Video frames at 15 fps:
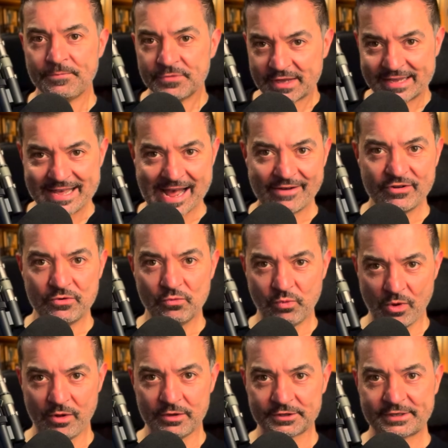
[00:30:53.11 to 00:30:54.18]
The cavern
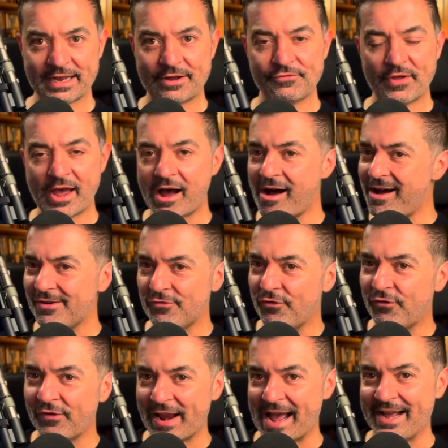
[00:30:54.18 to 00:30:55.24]
walls down there aren't
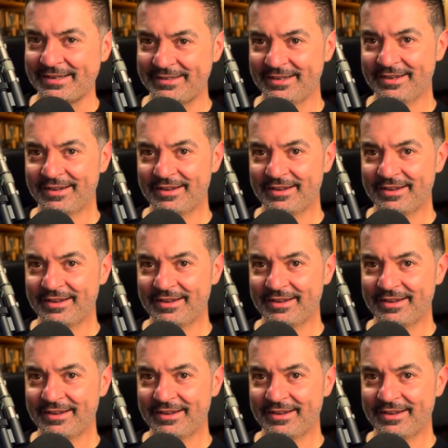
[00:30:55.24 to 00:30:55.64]
flat.